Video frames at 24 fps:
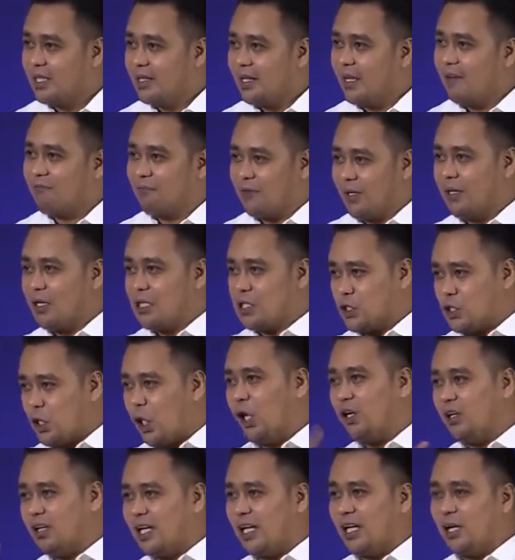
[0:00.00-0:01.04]
If there is
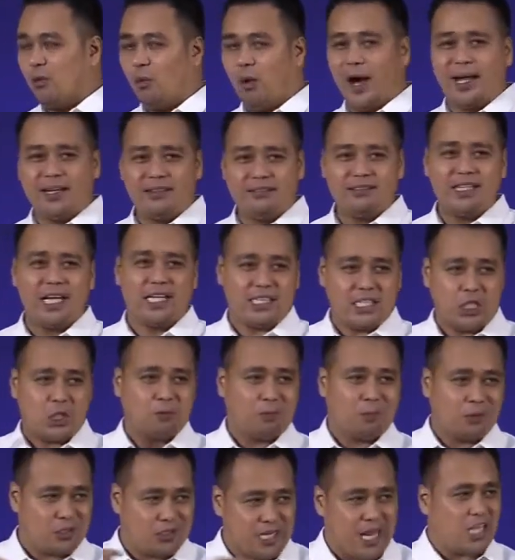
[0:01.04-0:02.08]
only one that is
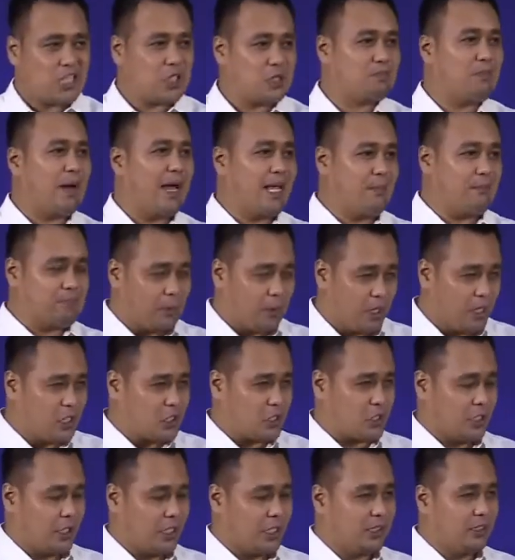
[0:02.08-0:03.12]
possessed by a
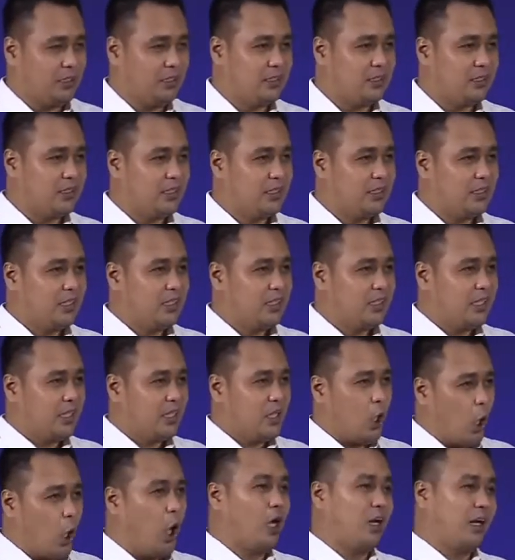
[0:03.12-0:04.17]
person
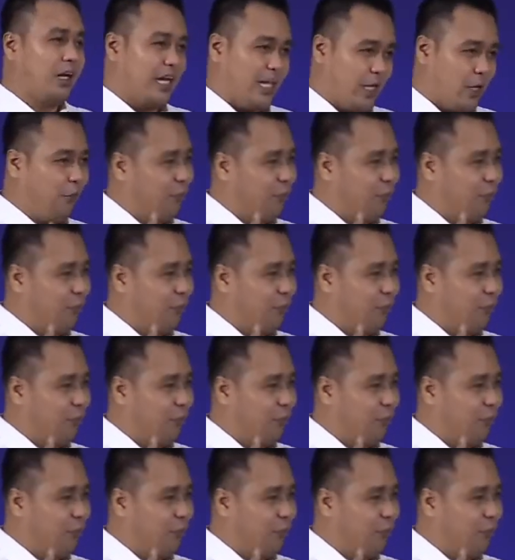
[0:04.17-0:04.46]
only